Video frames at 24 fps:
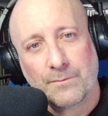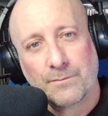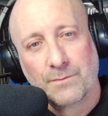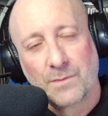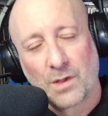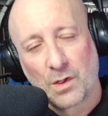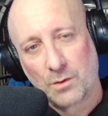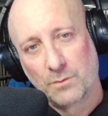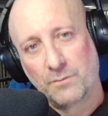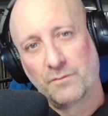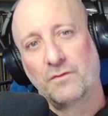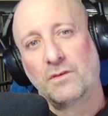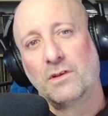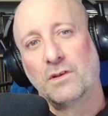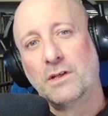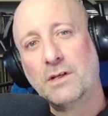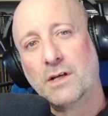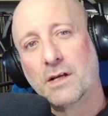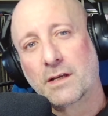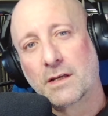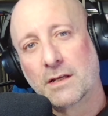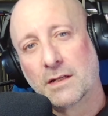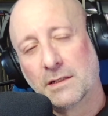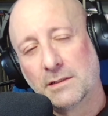Hopefully
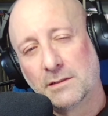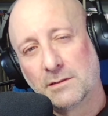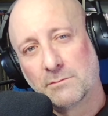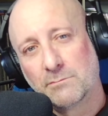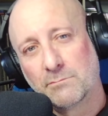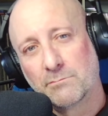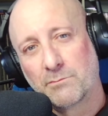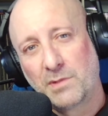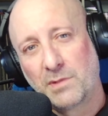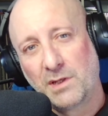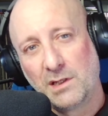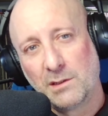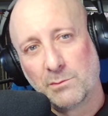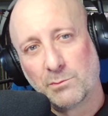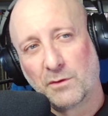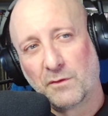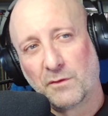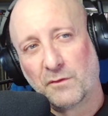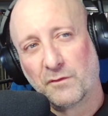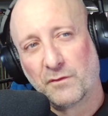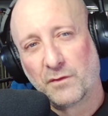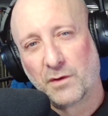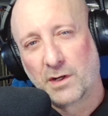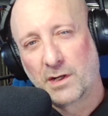I can help people
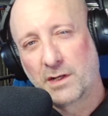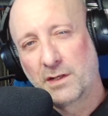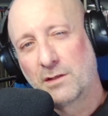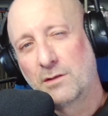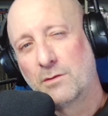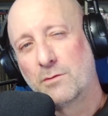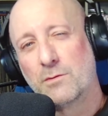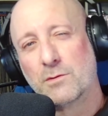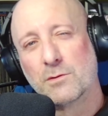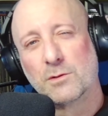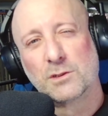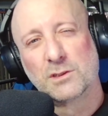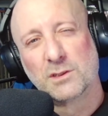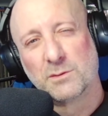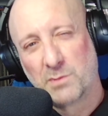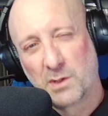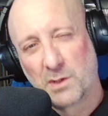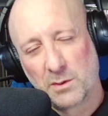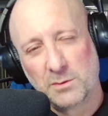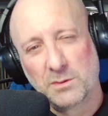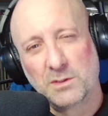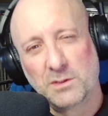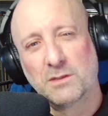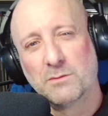find who they're
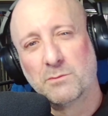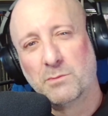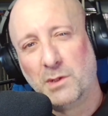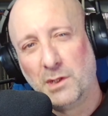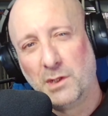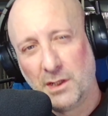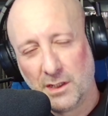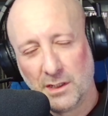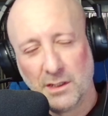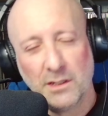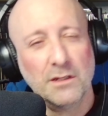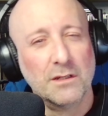supposed to be.